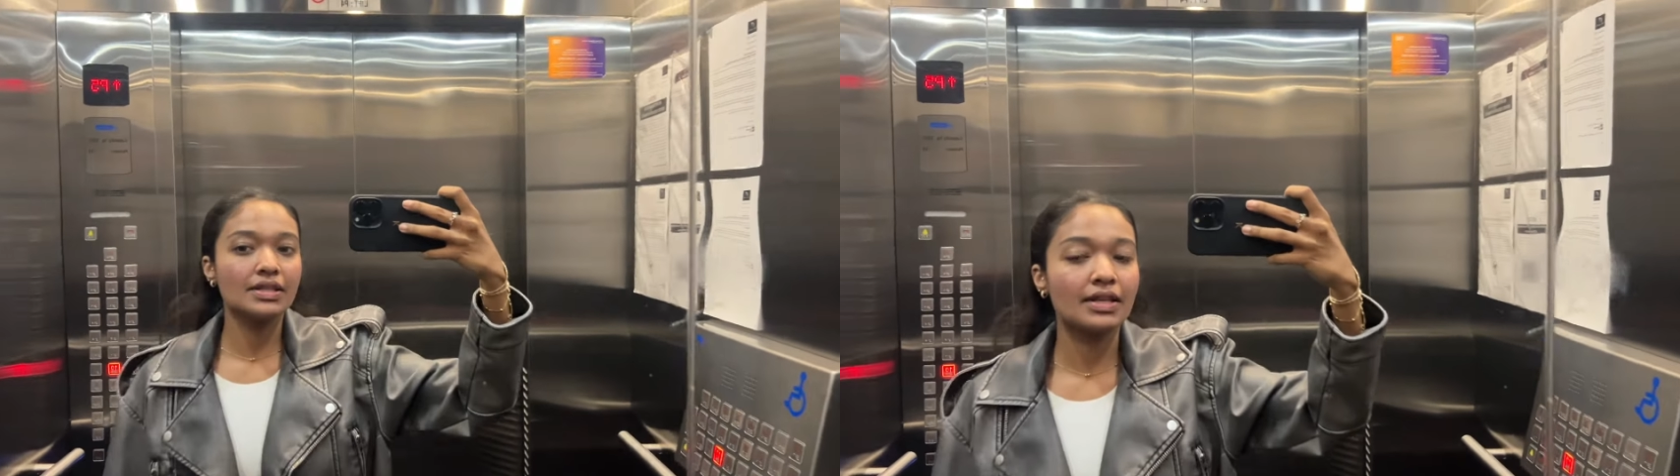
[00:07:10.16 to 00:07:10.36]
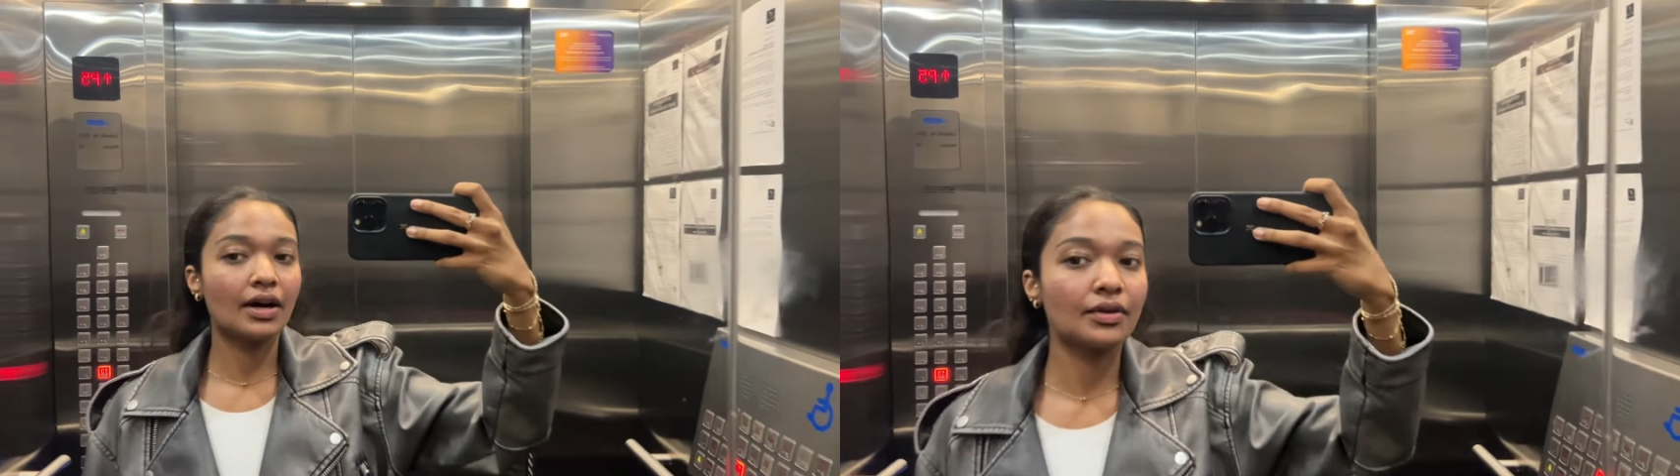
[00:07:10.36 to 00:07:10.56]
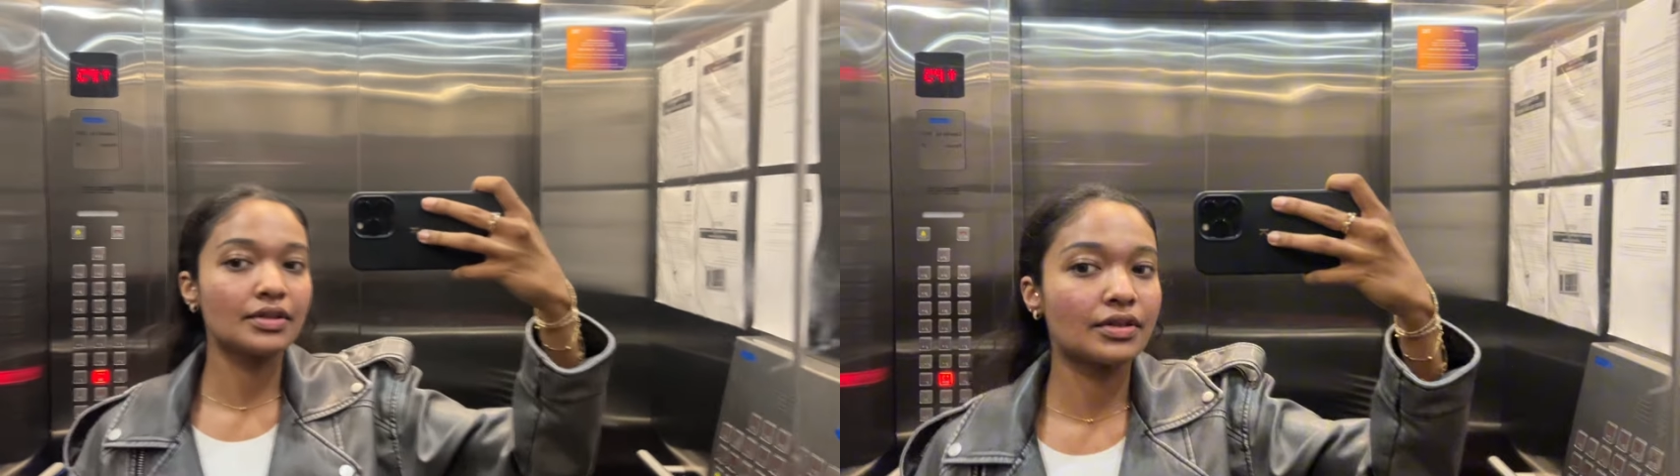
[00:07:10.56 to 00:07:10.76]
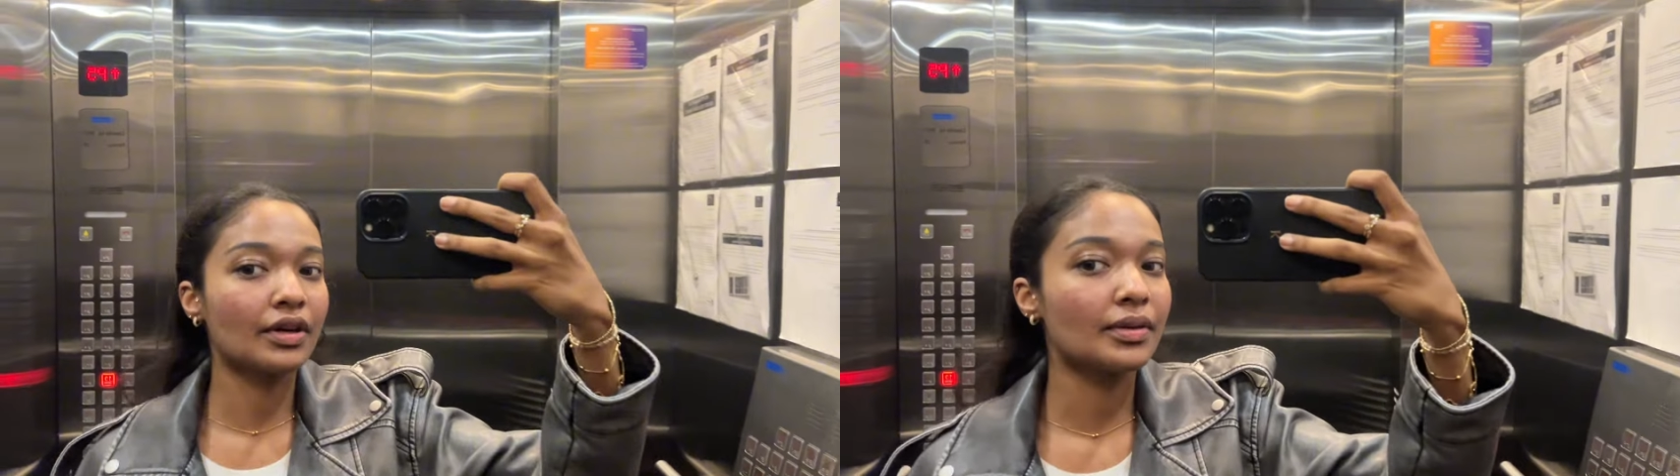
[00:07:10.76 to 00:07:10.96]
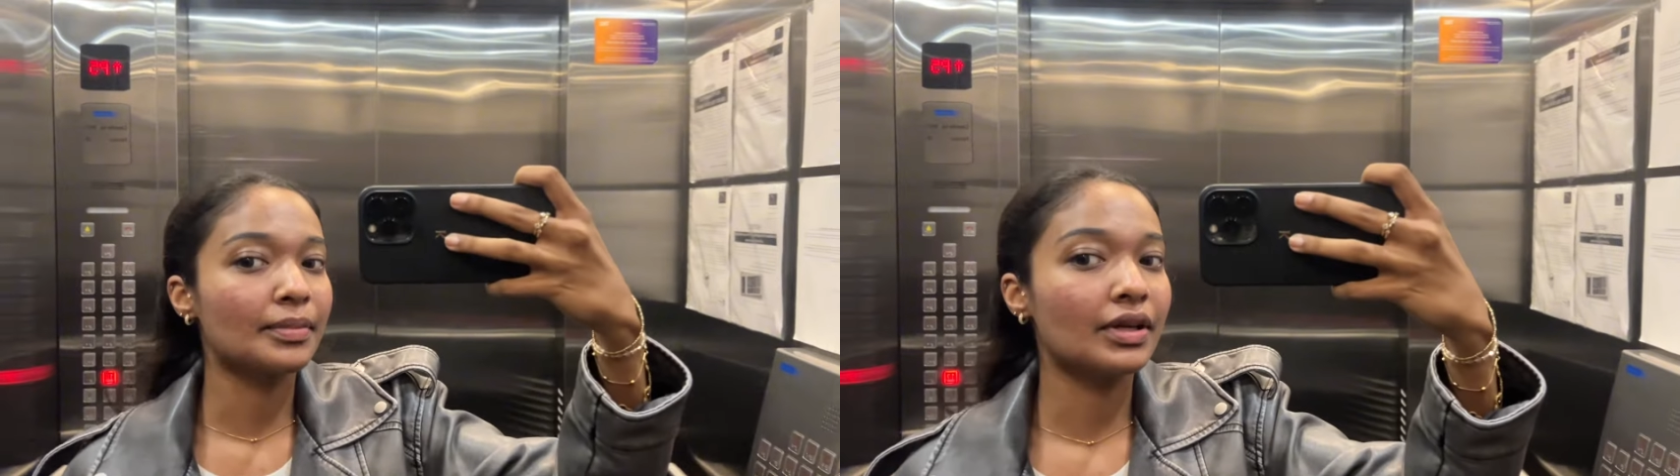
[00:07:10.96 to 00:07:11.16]
is how it's
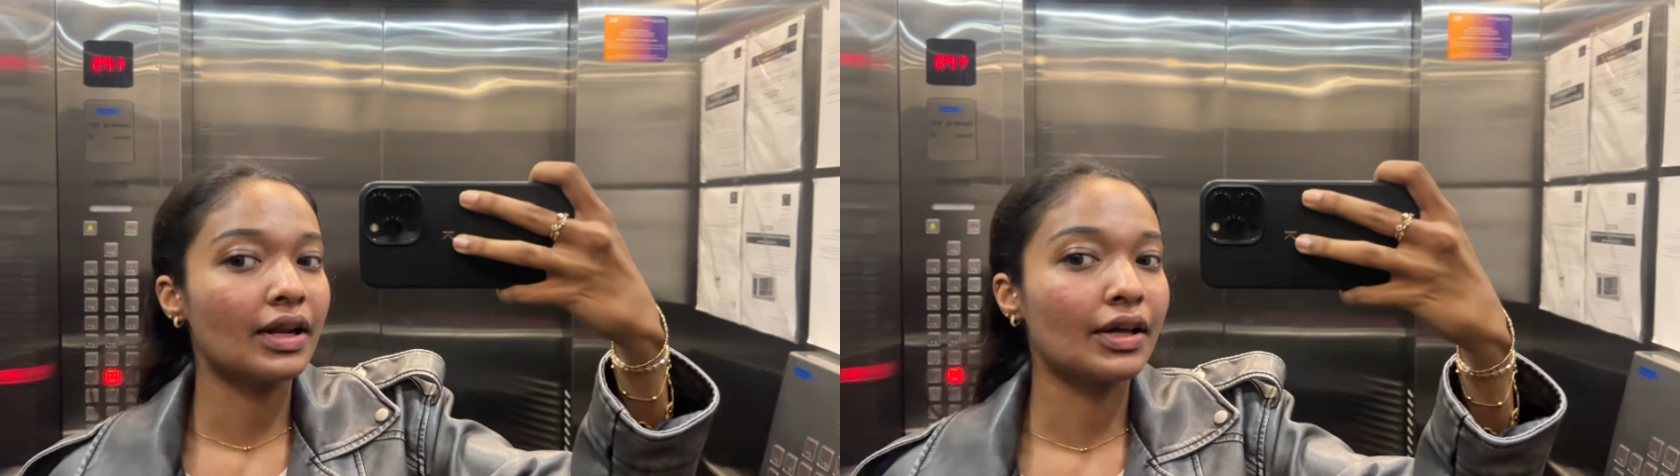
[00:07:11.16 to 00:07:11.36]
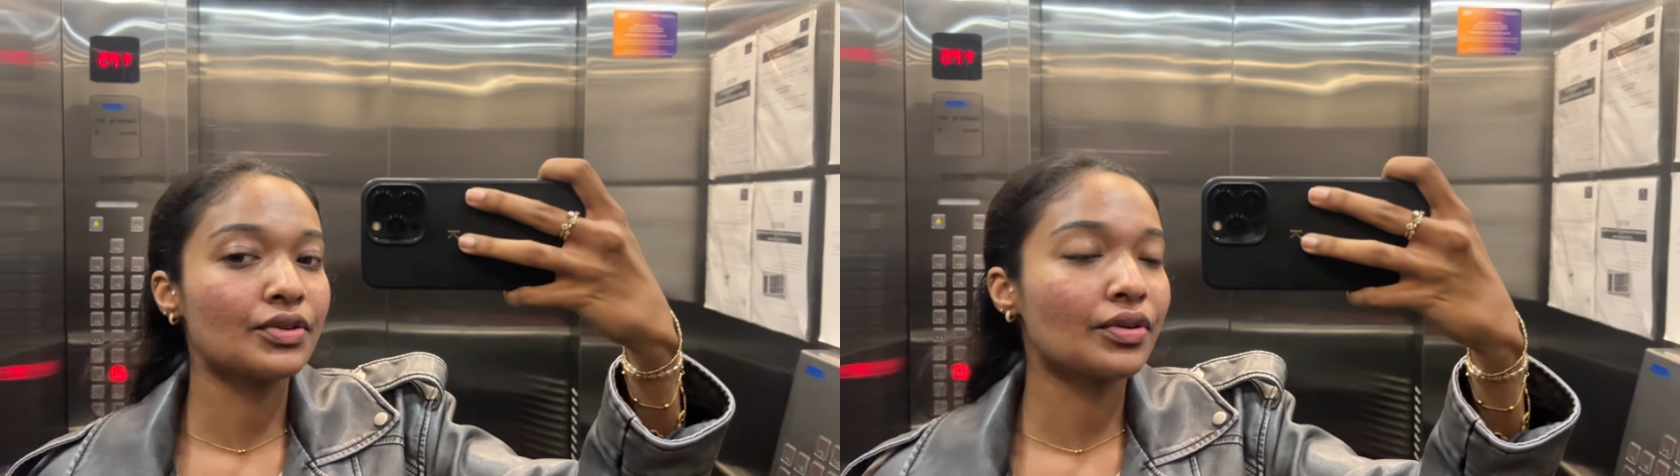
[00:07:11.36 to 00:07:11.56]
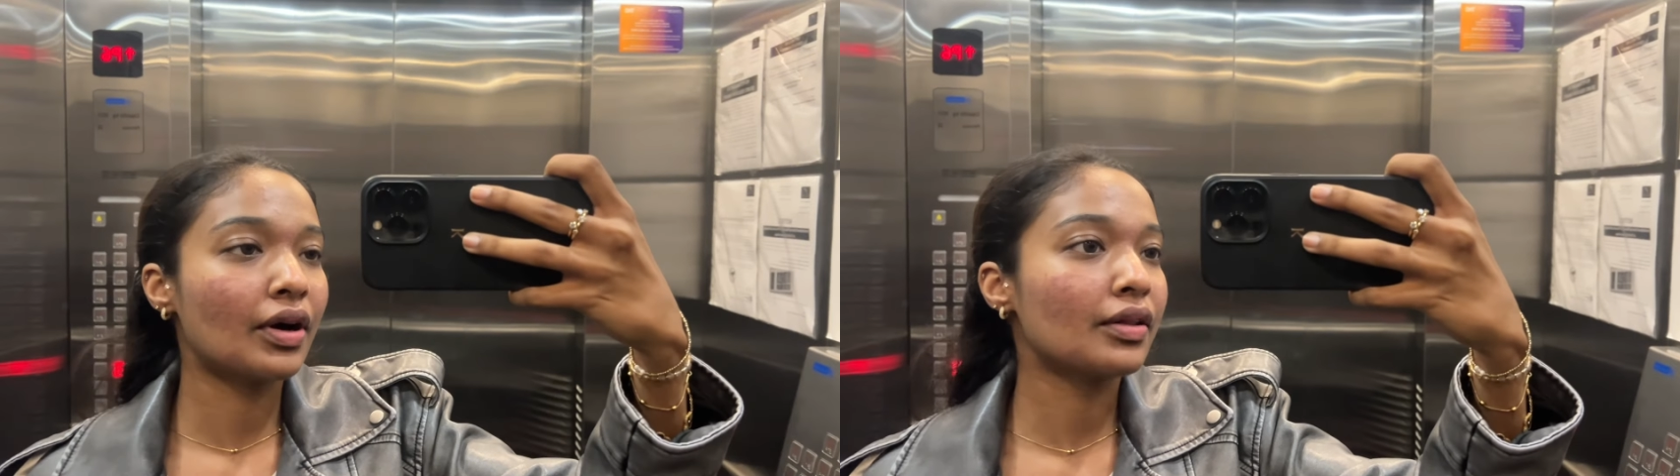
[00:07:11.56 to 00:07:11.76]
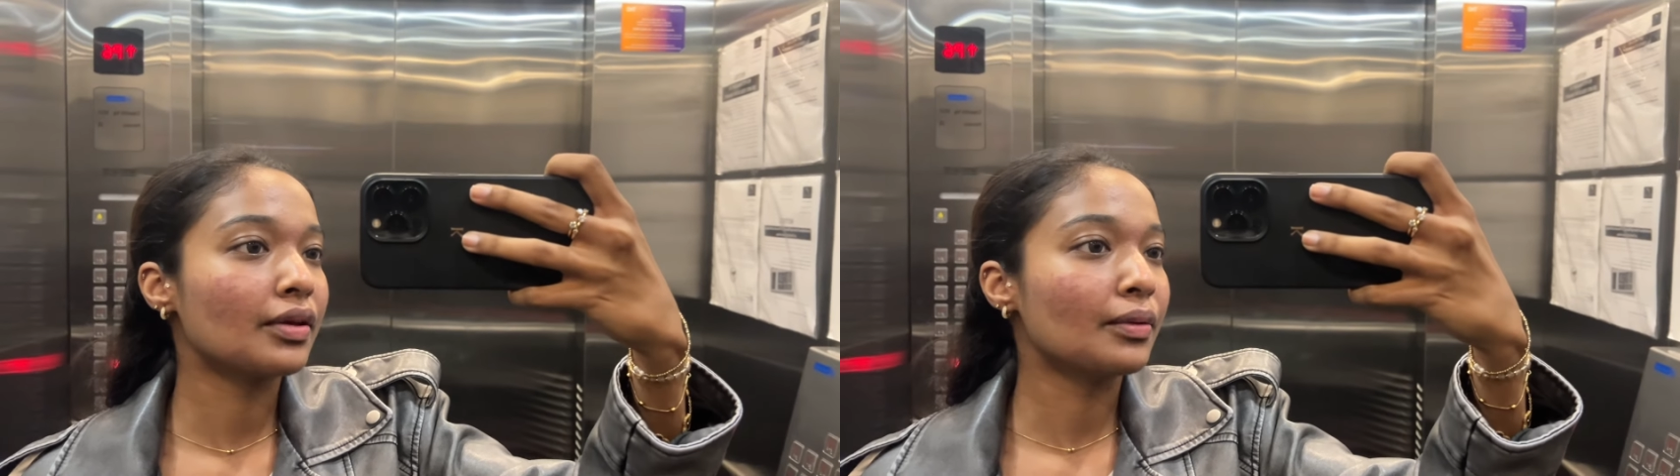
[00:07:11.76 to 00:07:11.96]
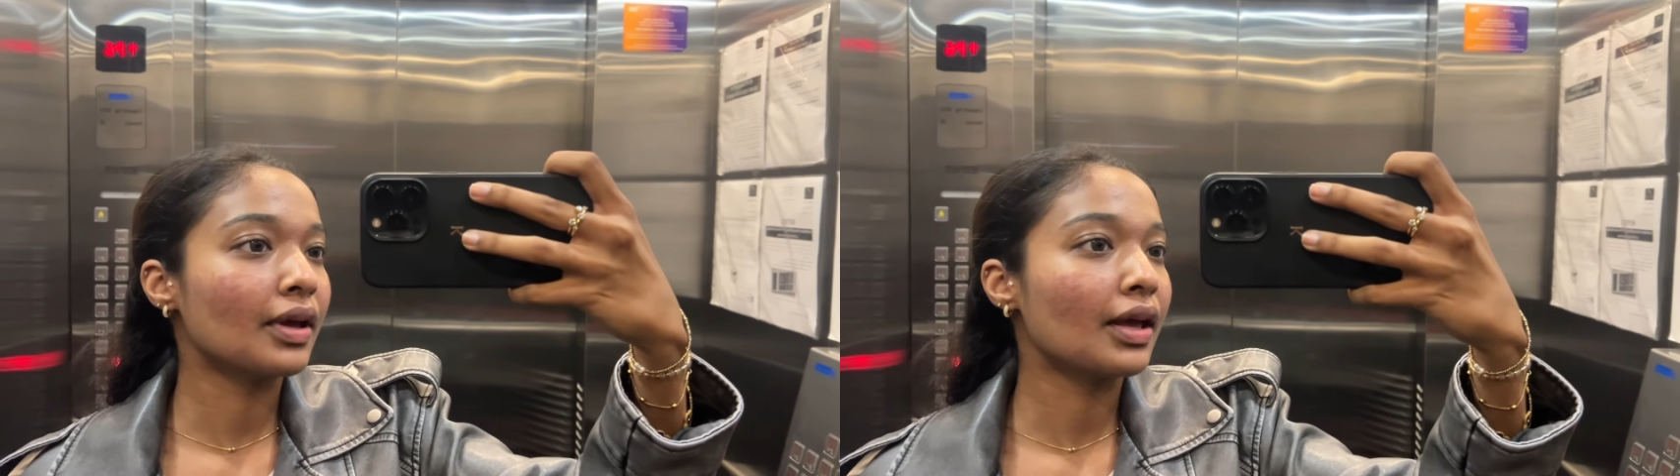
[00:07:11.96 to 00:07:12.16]
gonna be like throughout
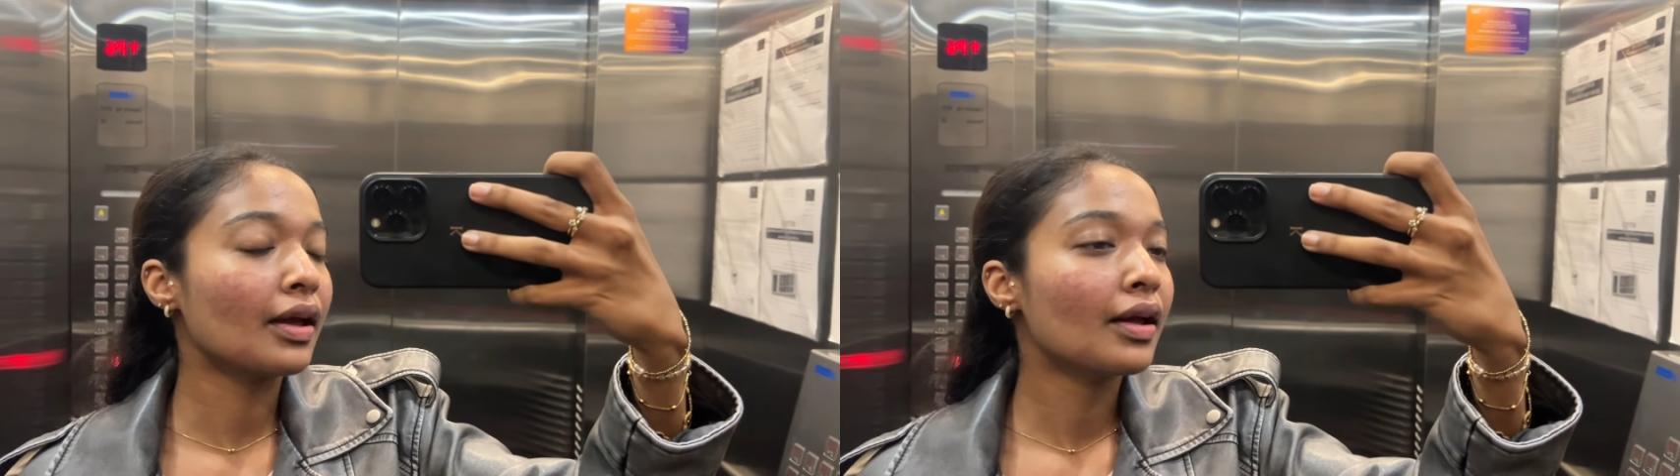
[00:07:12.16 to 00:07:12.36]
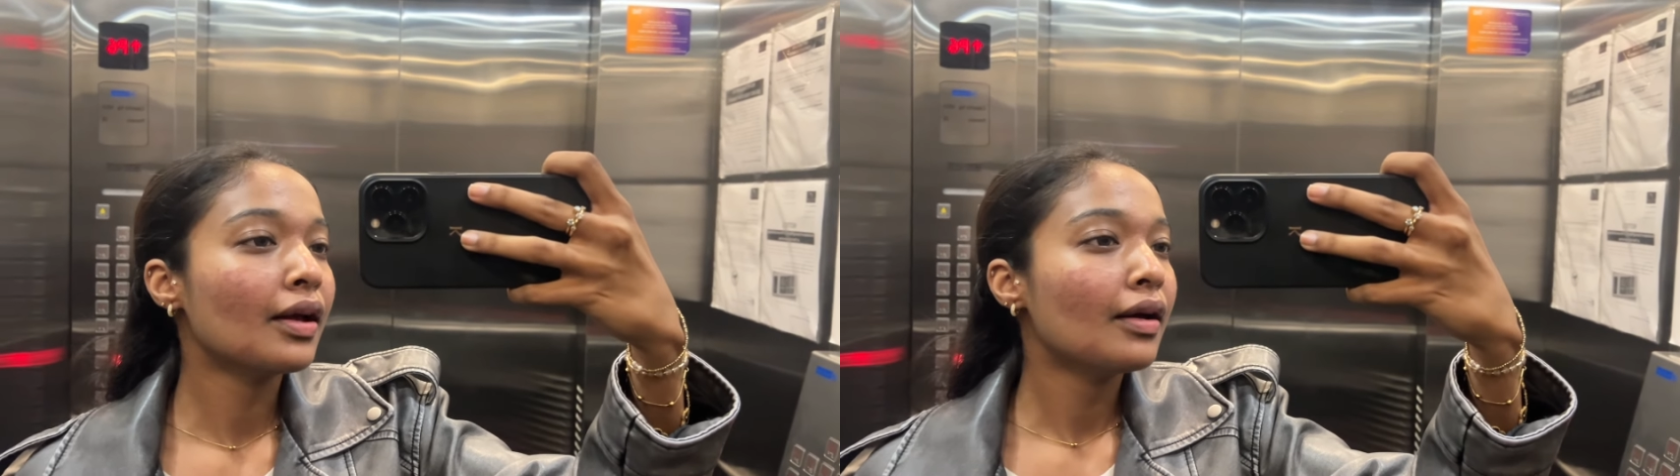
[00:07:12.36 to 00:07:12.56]
the way.